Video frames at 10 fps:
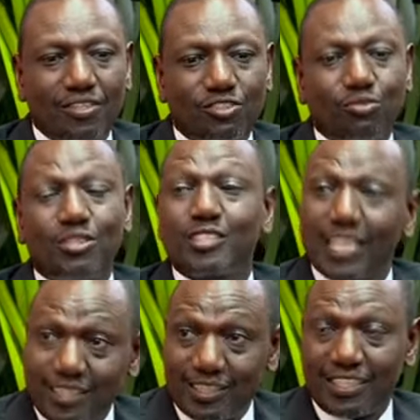to
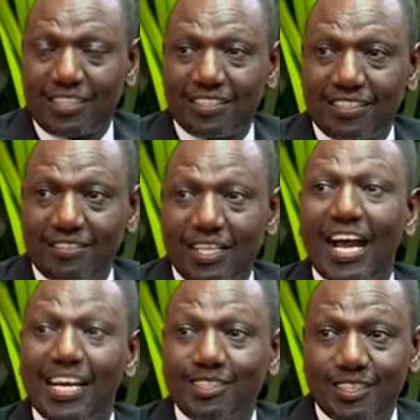resuscitate the
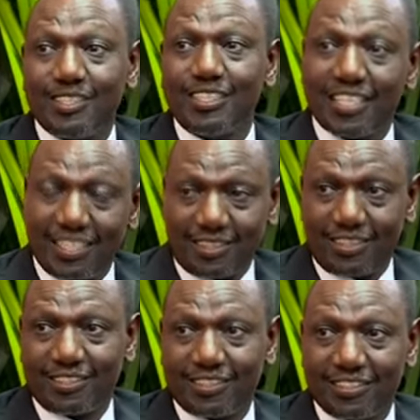ICC
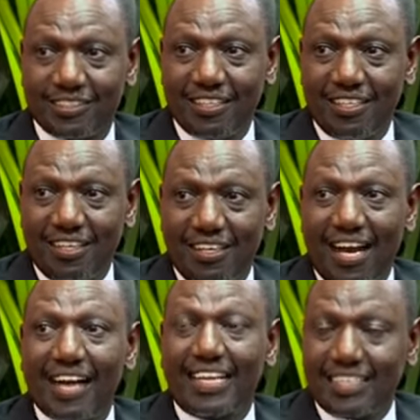cases
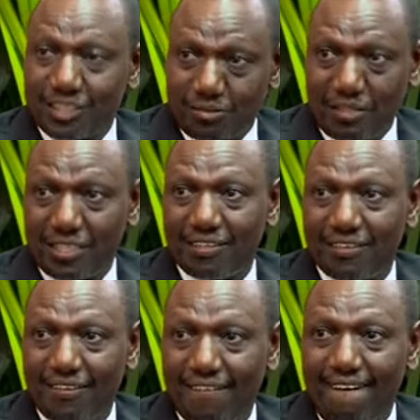okay. against me. So
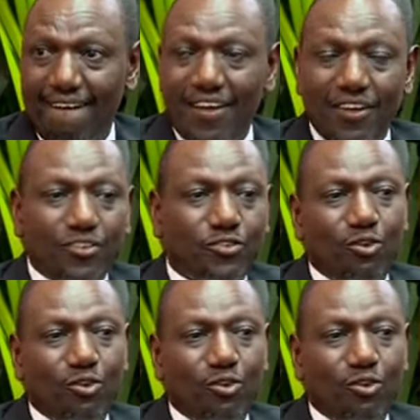that's part of the cabal.